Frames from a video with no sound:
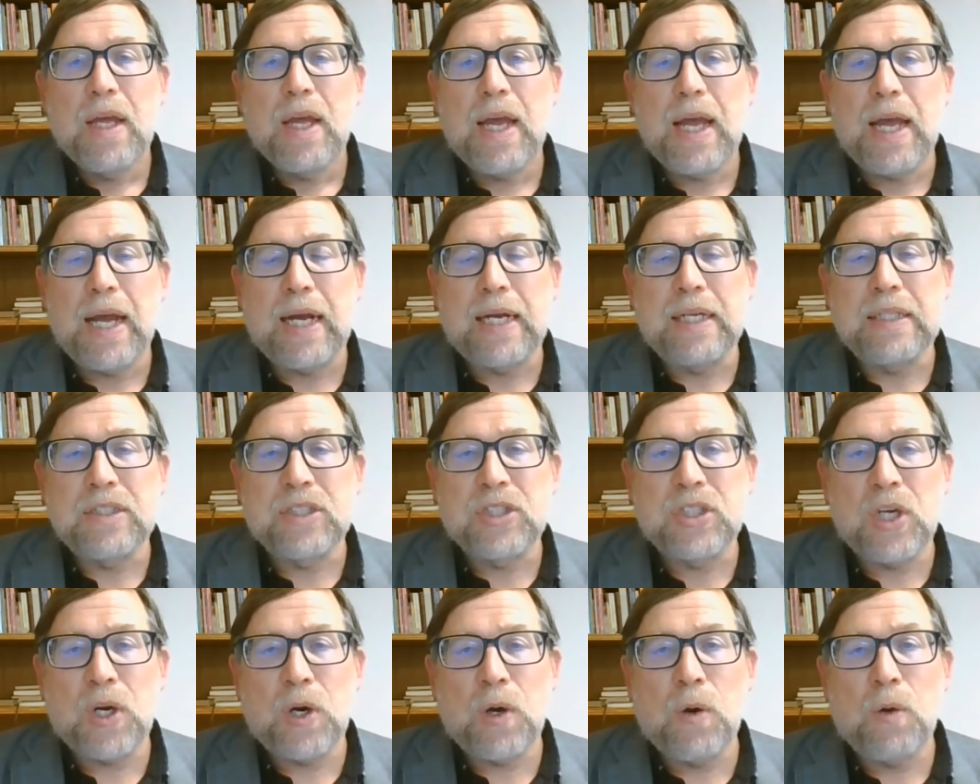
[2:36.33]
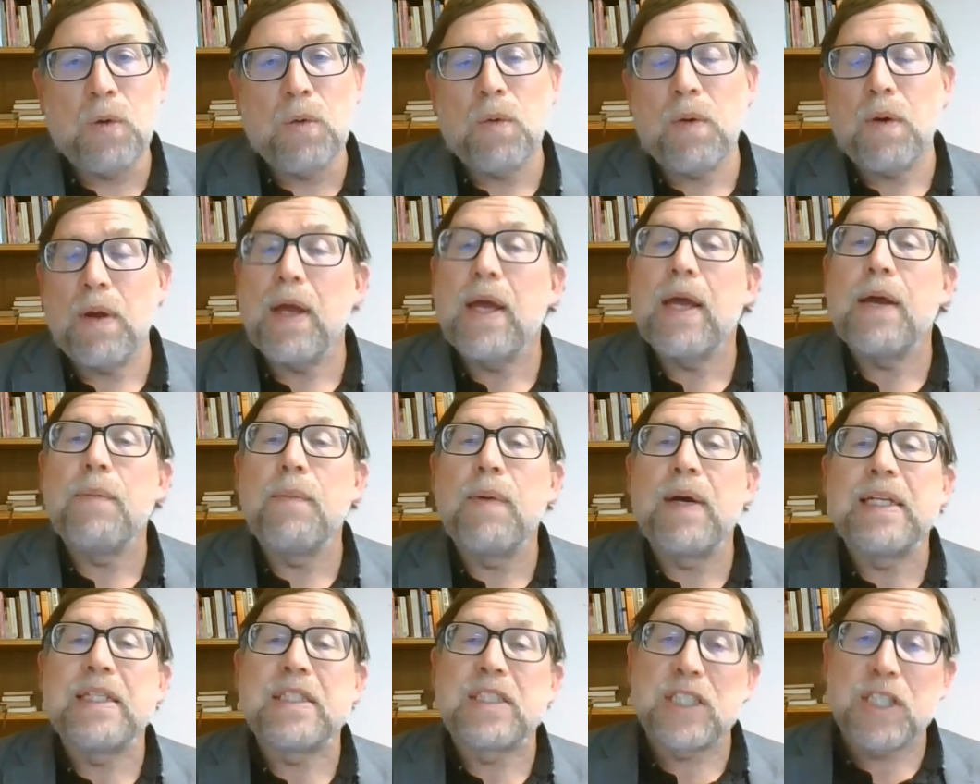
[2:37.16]
And so
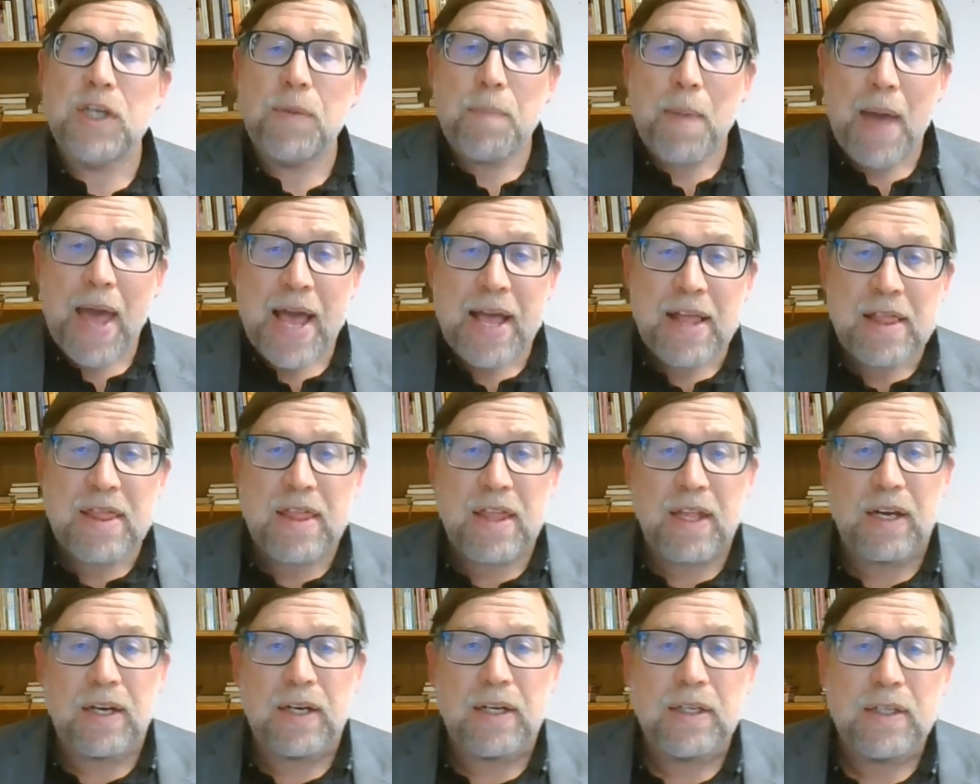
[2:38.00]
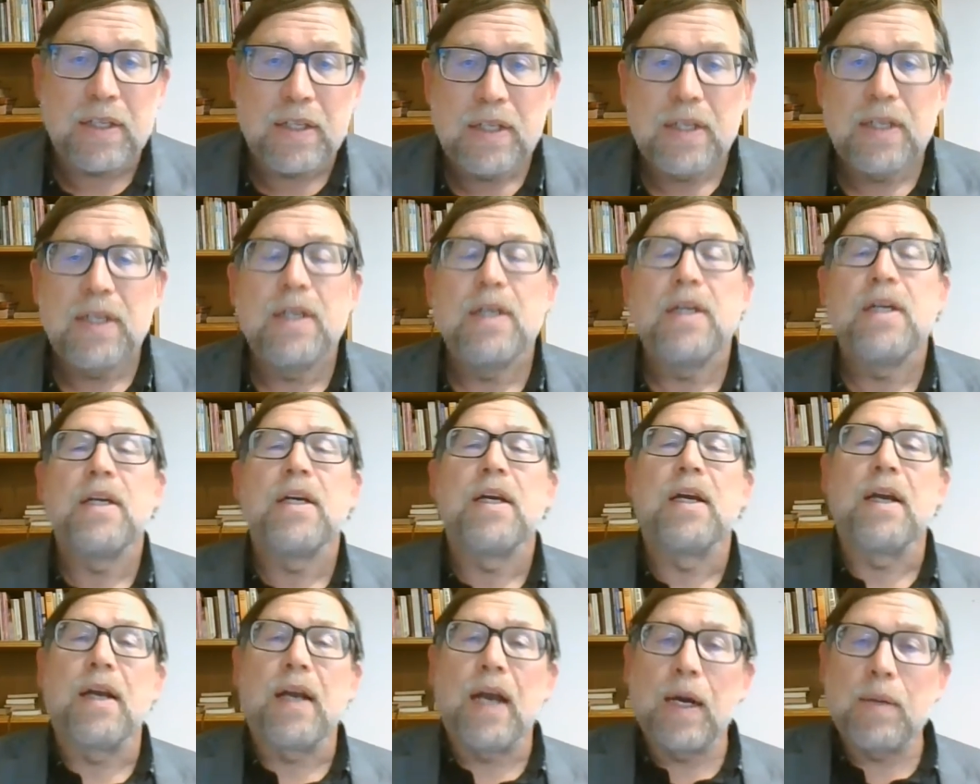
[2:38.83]
when Samantha
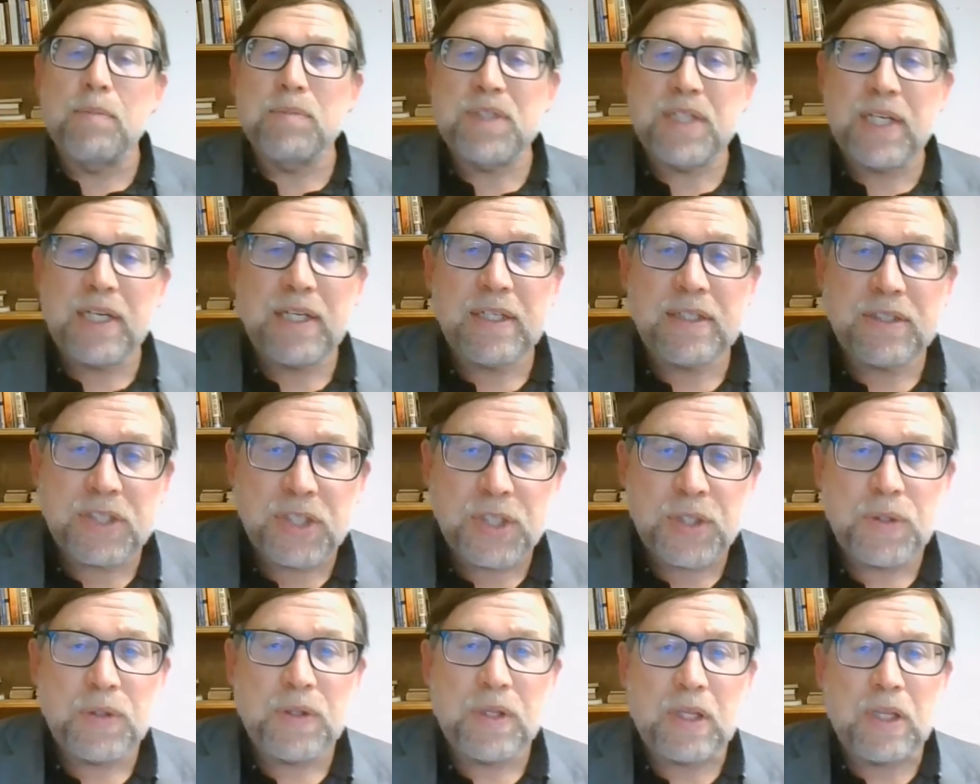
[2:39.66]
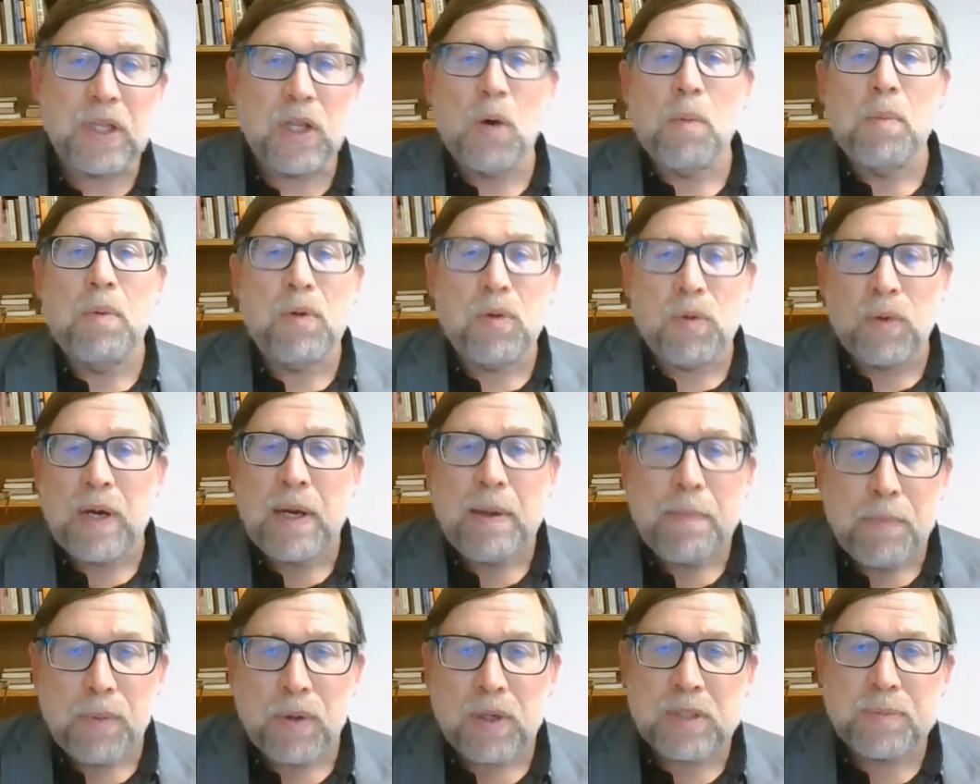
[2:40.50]
comes into the Global
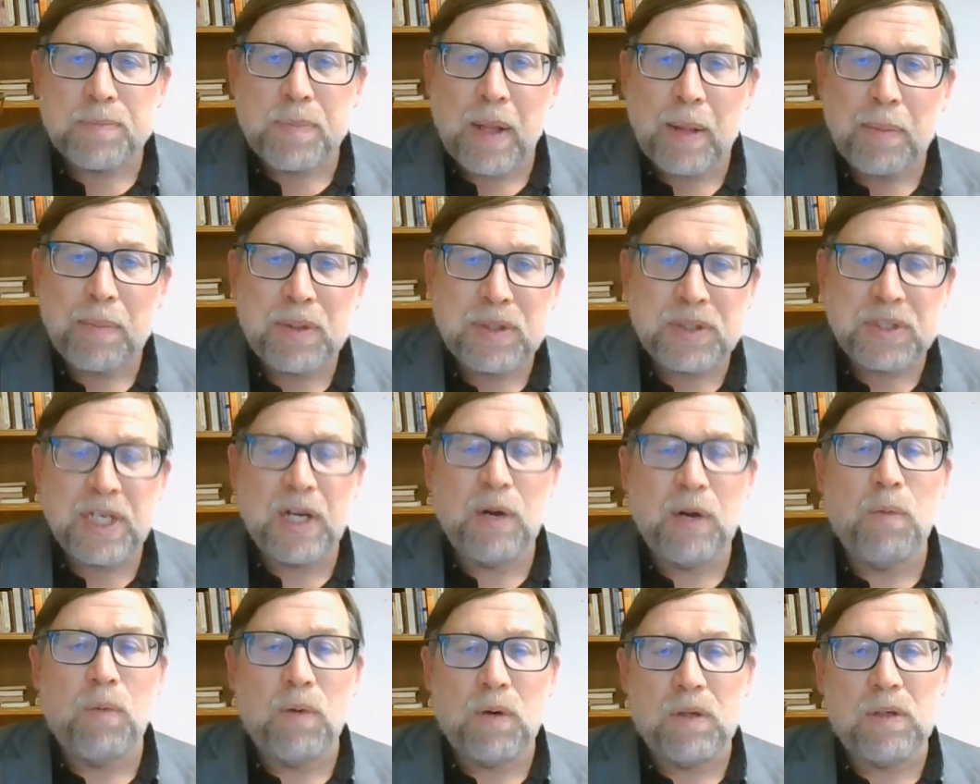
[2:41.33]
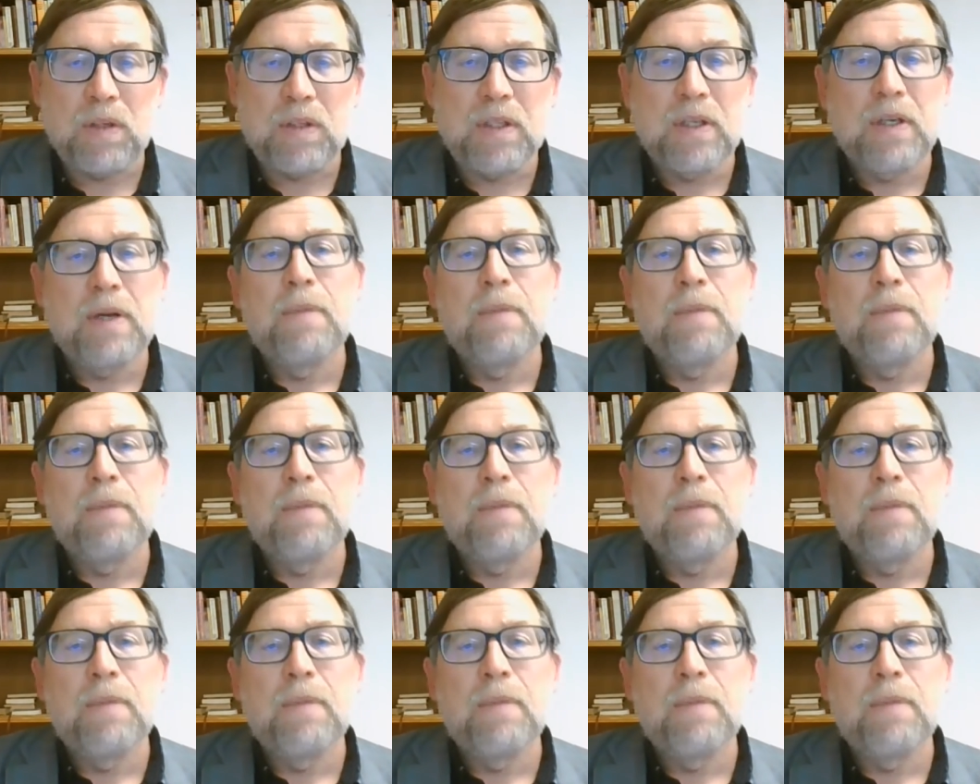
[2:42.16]
Green Books publishing world,